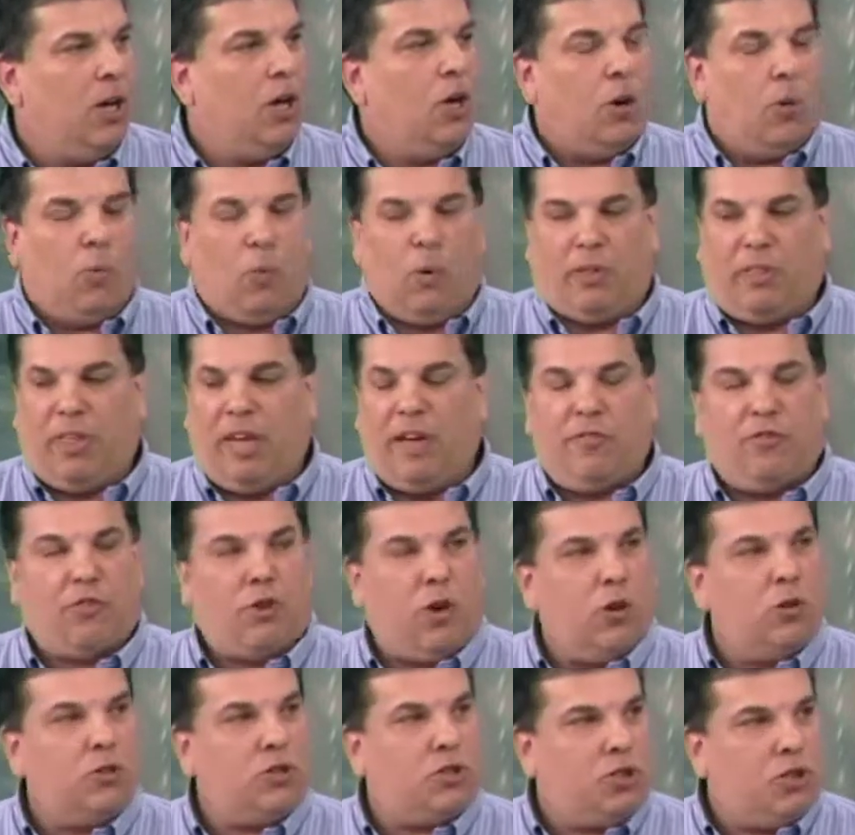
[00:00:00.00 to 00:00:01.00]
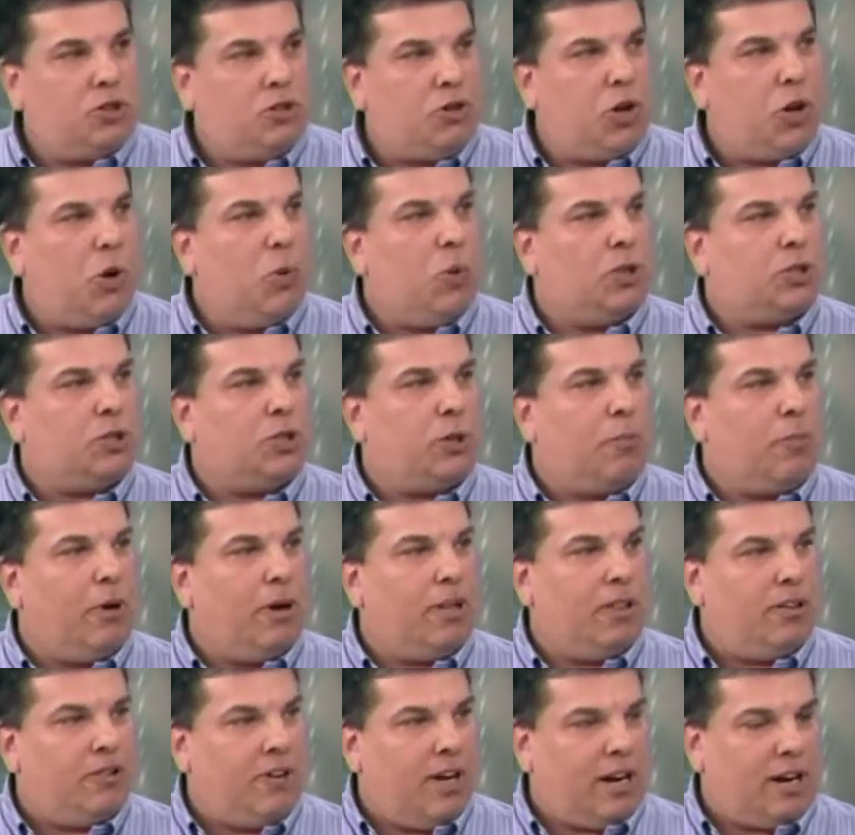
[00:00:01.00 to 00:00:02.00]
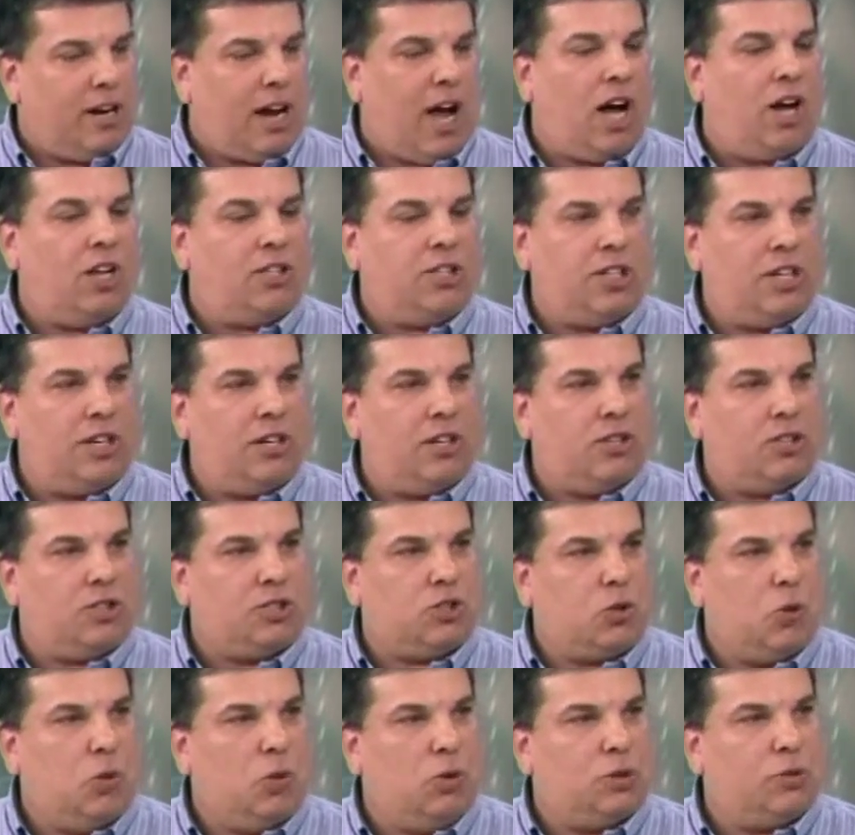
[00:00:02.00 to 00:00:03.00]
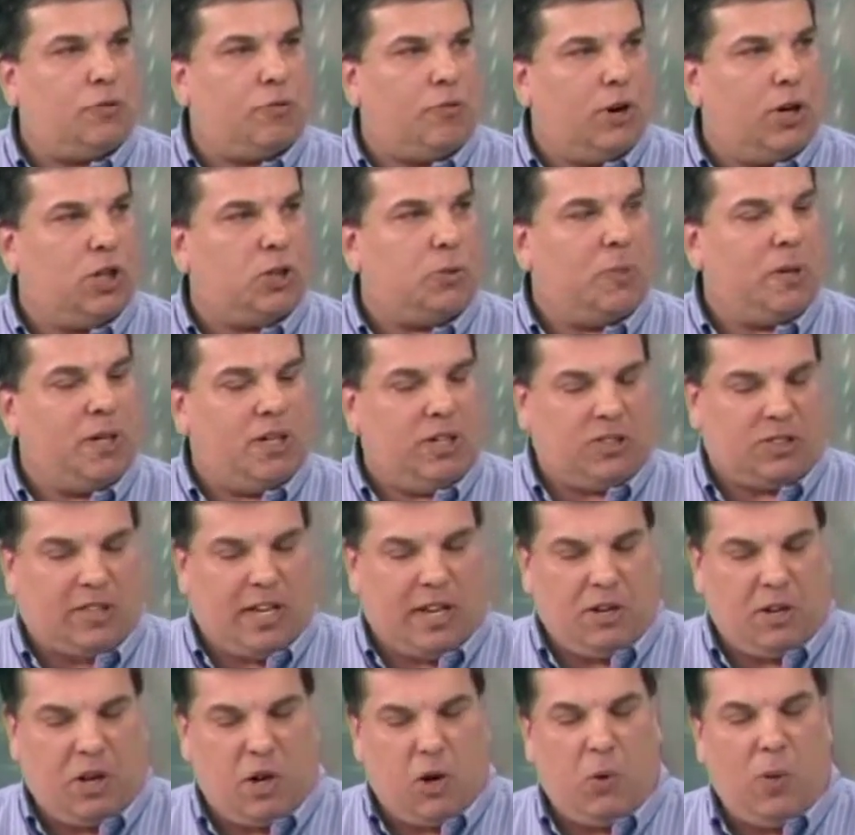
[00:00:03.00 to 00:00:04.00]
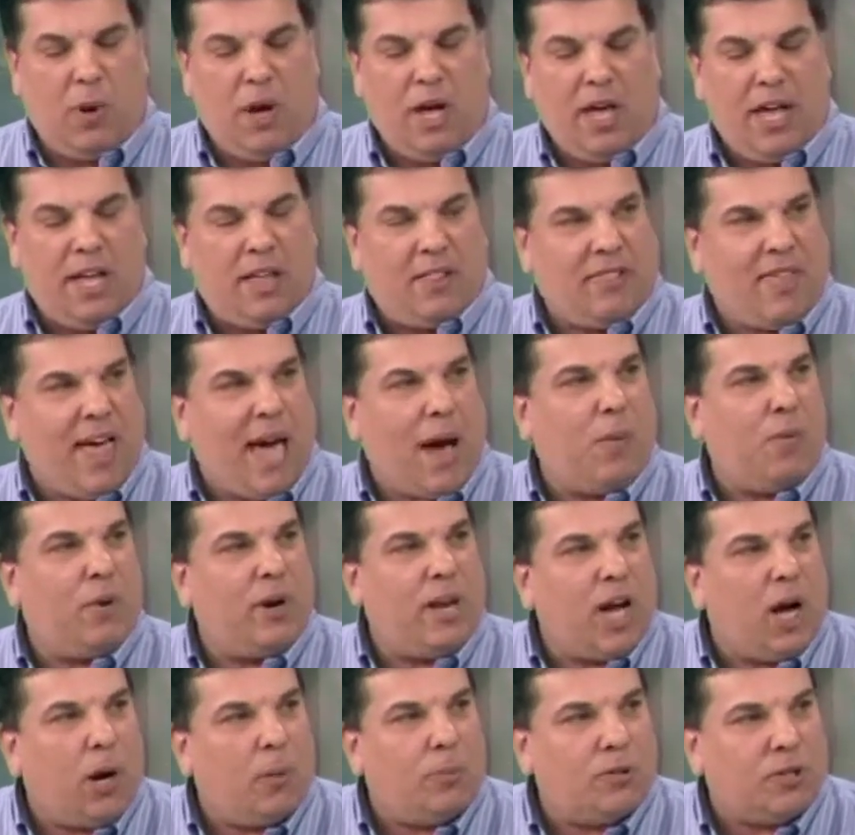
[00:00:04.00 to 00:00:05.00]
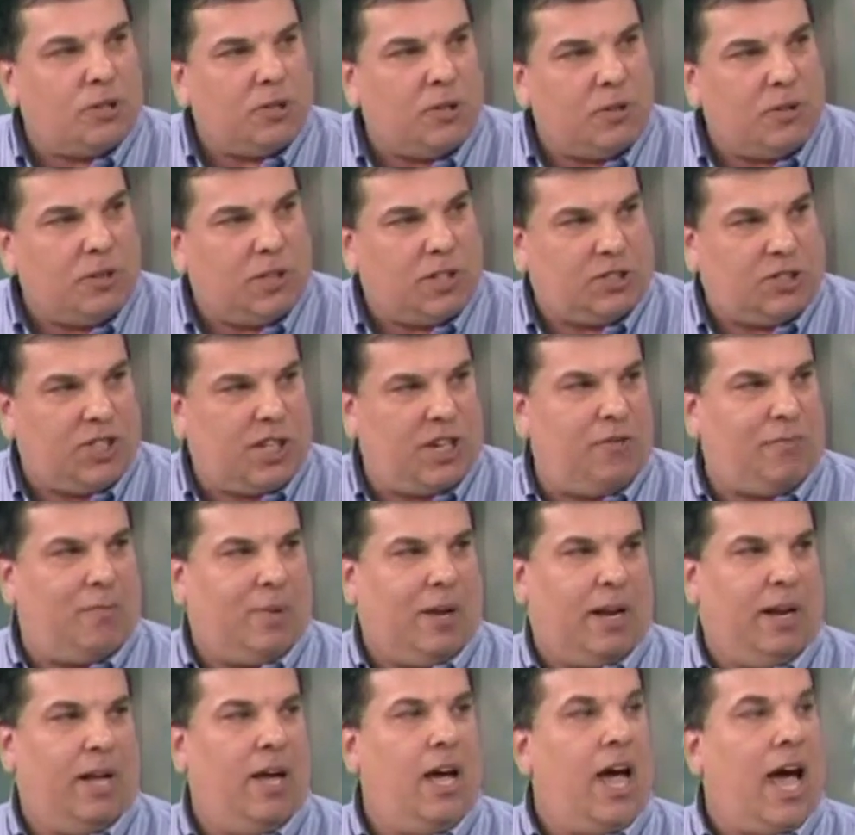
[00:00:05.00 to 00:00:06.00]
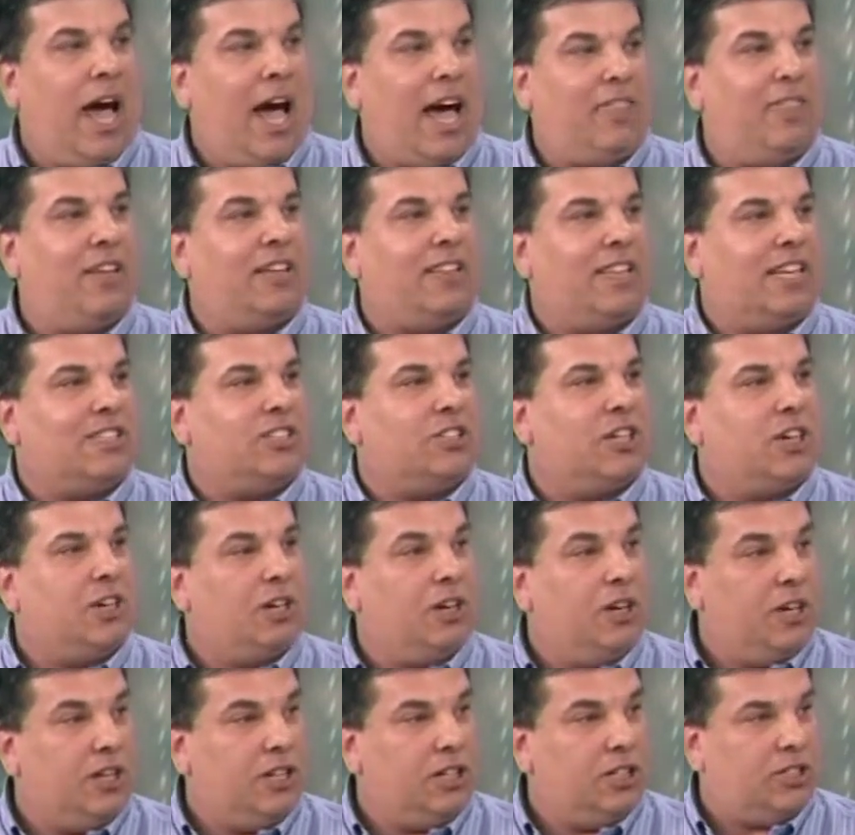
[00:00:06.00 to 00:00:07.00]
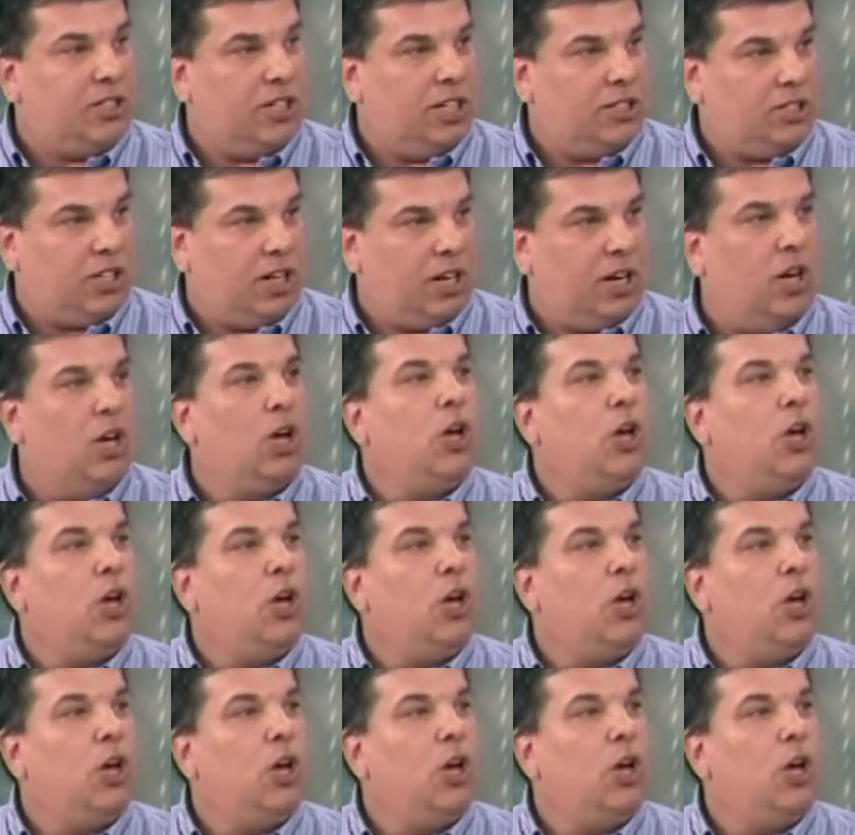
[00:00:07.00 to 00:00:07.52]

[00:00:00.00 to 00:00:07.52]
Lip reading: What they chose to do was to bring the technology into the schools first because they knew that would help student achievement. I think that's a good decision.